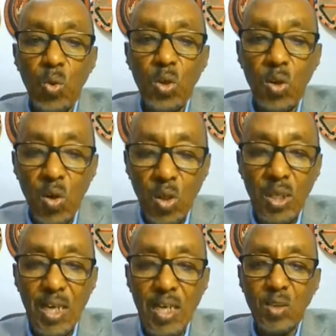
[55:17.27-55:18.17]
would
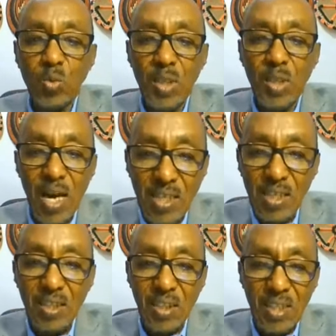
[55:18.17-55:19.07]
organize with
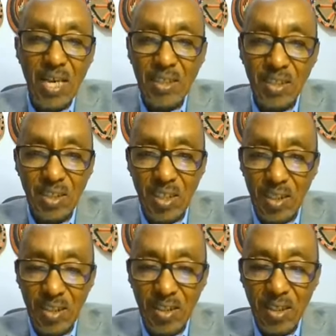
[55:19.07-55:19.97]
others in that
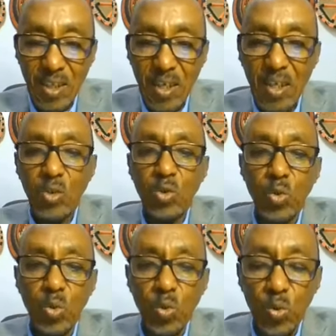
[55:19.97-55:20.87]
state
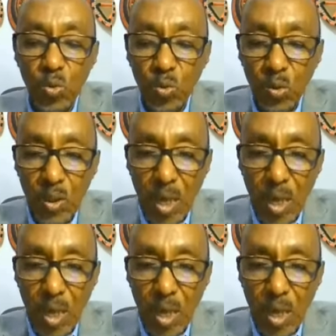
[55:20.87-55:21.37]
to